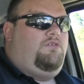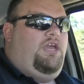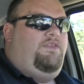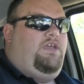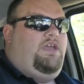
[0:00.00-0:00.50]

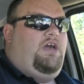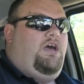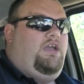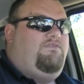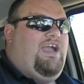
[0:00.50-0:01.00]

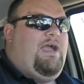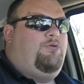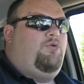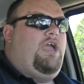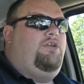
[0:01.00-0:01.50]

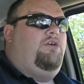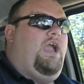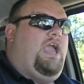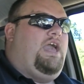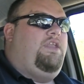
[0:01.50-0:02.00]
evaporator,
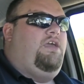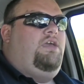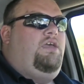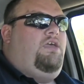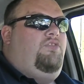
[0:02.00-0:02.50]
and
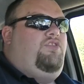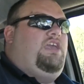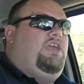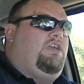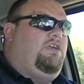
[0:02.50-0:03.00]

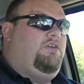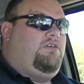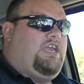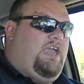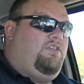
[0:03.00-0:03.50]

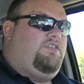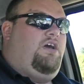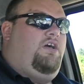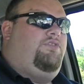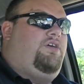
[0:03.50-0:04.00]

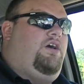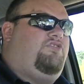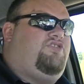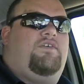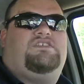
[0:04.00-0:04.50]
the
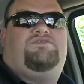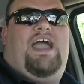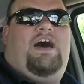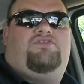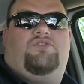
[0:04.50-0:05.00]
service
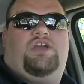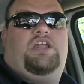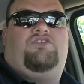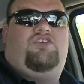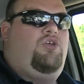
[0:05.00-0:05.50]
valves on the
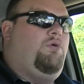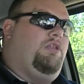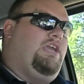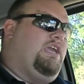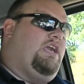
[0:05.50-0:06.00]
condensing unit
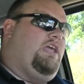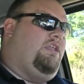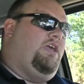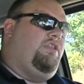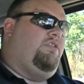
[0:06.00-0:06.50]
were
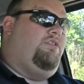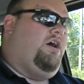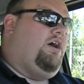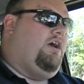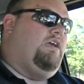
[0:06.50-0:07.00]
leaking, and
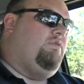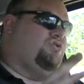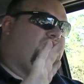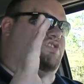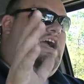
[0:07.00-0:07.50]
it
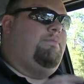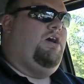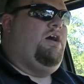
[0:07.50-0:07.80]
was just time to